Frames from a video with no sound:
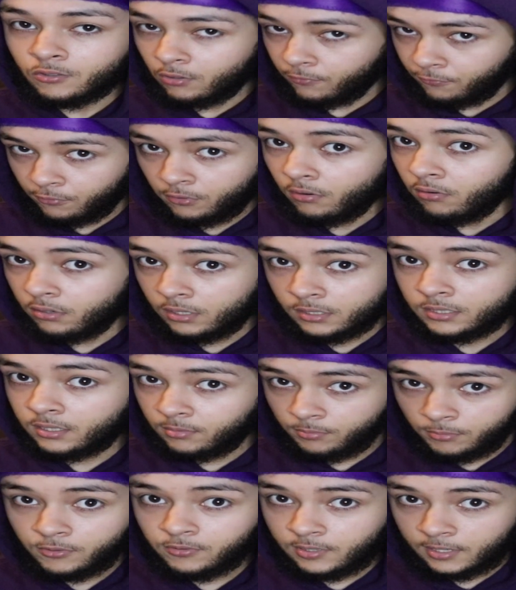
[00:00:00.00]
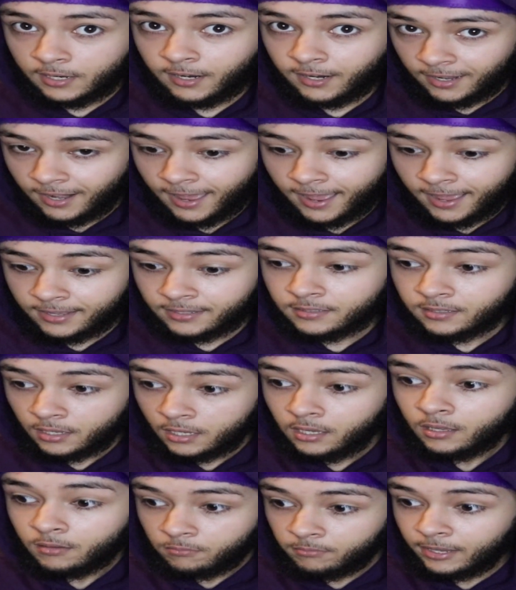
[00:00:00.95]
So if you're gonna listen to music in class,
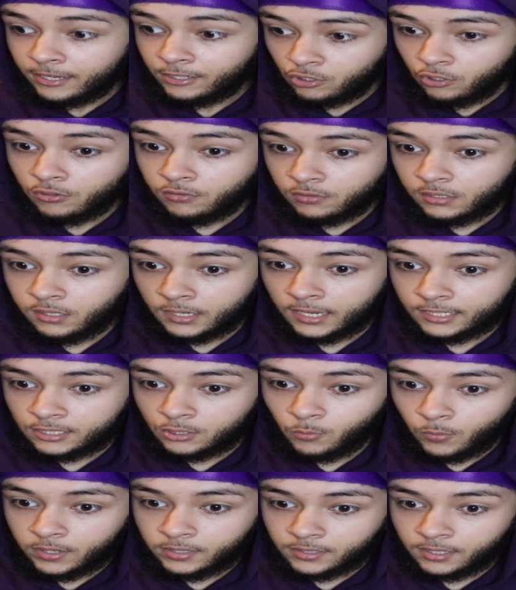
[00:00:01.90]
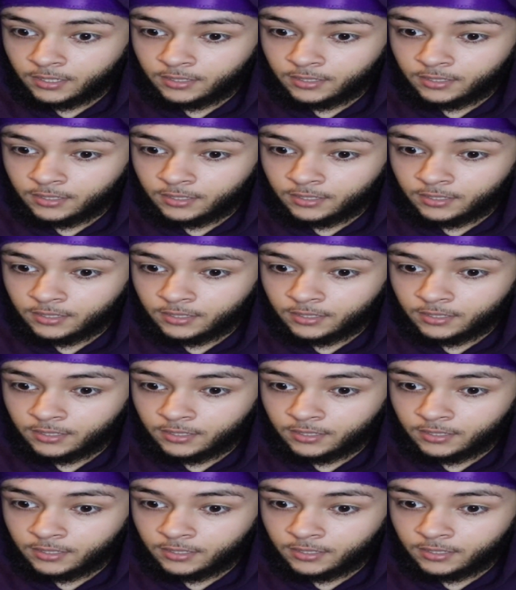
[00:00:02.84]
make sure you still get your work